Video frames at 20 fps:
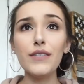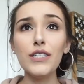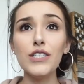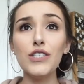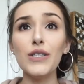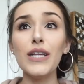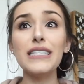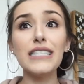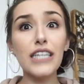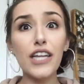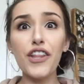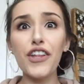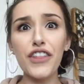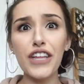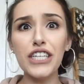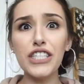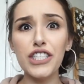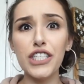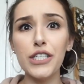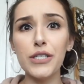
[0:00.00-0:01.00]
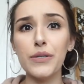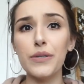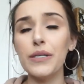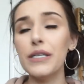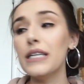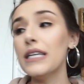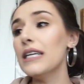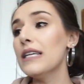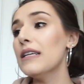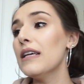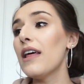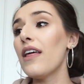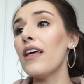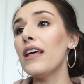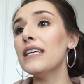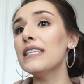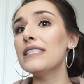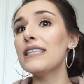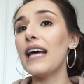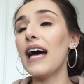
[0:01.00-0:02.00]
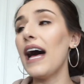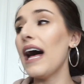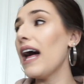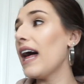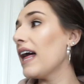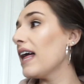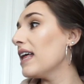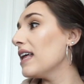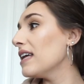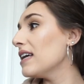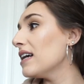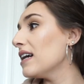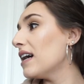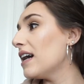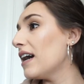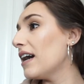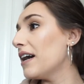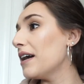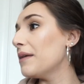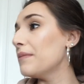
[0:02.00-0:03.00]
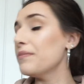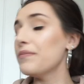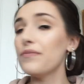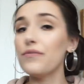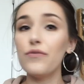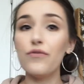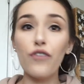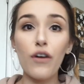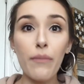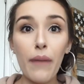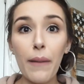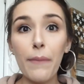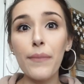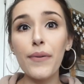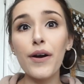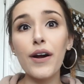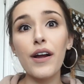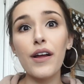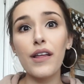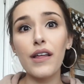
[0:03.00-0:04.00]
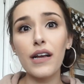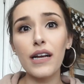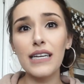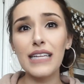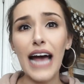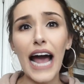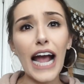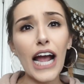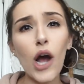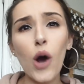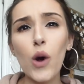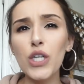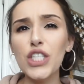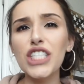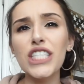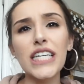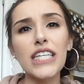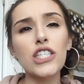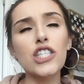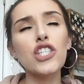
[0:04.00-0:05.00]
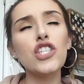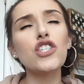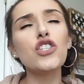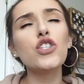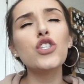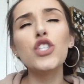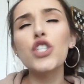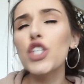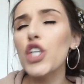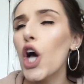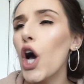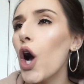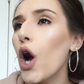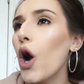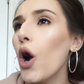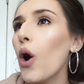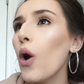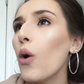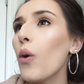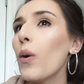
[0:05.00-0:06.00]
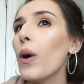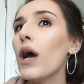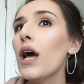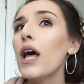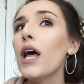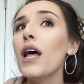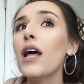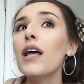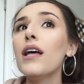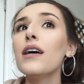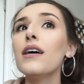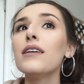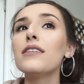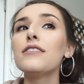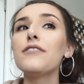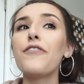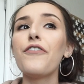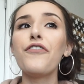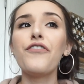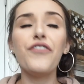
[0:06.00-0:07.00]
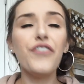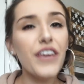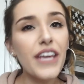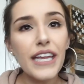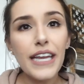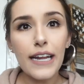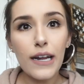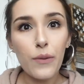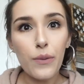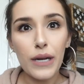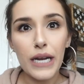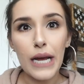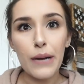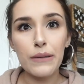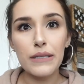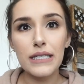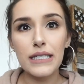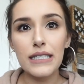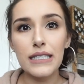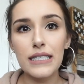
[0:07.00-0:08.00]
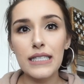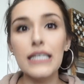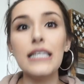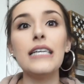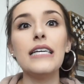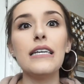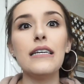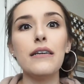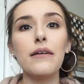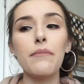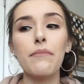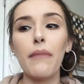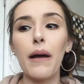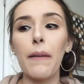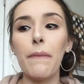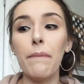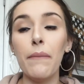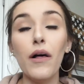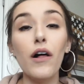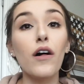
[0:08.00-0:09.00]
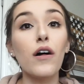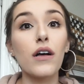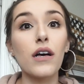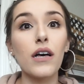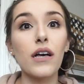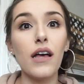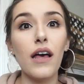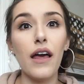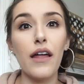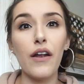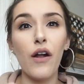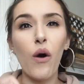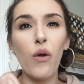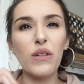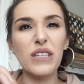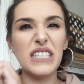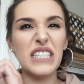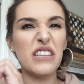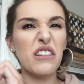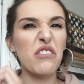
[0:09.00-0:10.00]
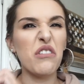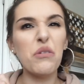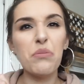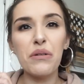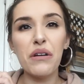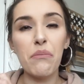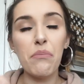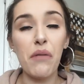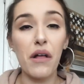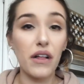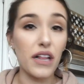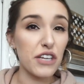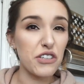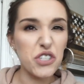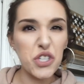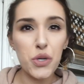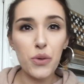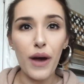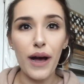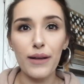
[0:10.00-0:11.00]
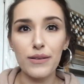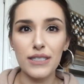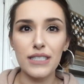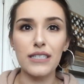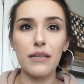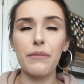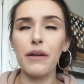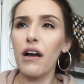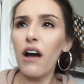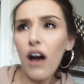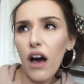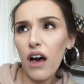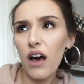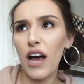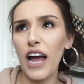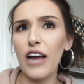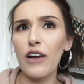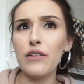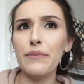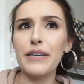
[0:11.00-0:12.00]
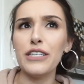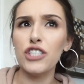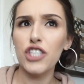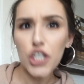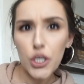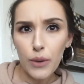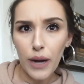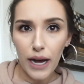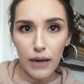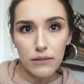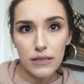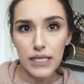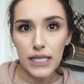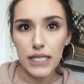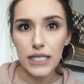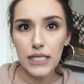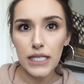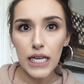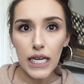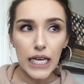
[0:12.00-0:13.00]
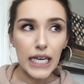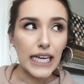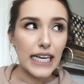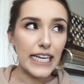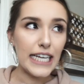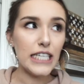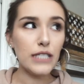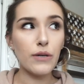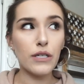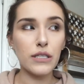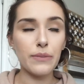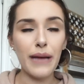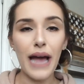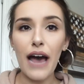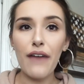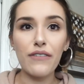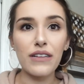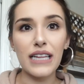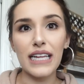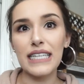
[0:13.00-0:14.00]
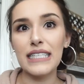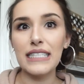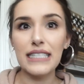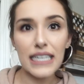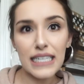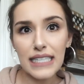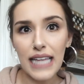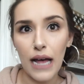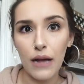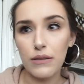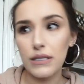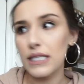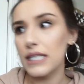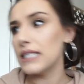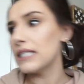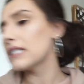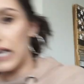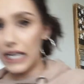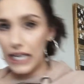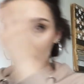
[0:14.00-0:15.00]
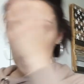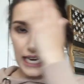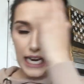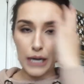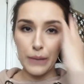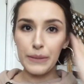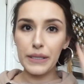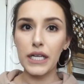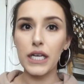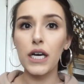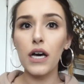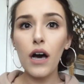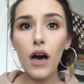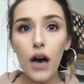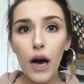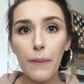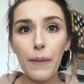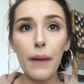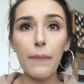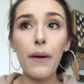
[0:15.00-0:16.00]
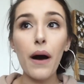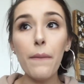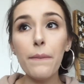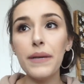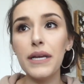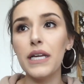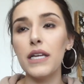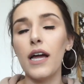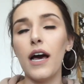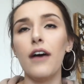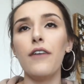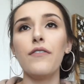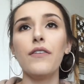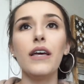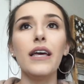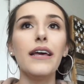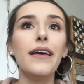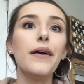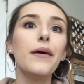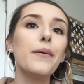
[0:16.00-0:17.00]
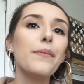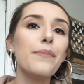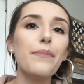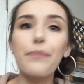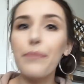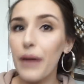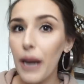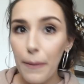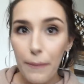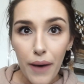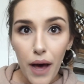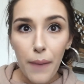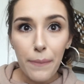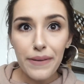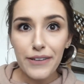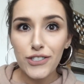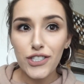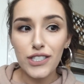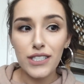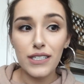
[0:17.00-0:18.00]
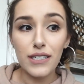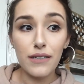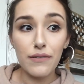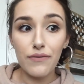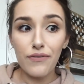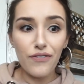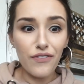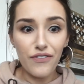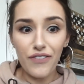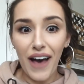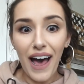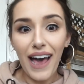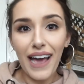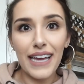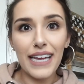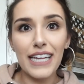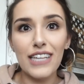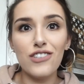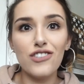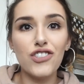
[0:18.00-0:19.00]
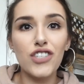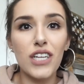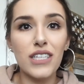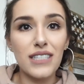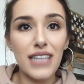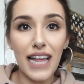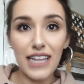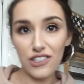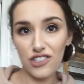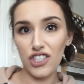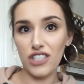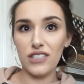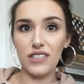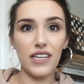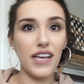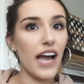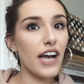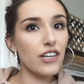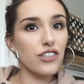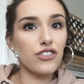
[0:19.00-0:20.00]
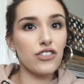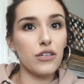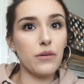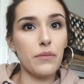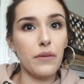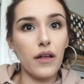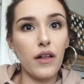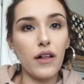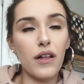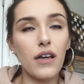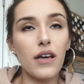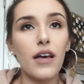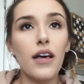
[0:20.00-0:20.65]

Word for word: So that's another thing too, is that um, remember, cause I always just get so defeated when I would see my milk and only see a little bit of milk, like two ounces. I'm like, oh, I only made two ounces. He's supposed to be having like six ounces. And I'd be like, oh, I'm not pumping enough. But I'm pumping just fine. It's just, that's just the extra milk.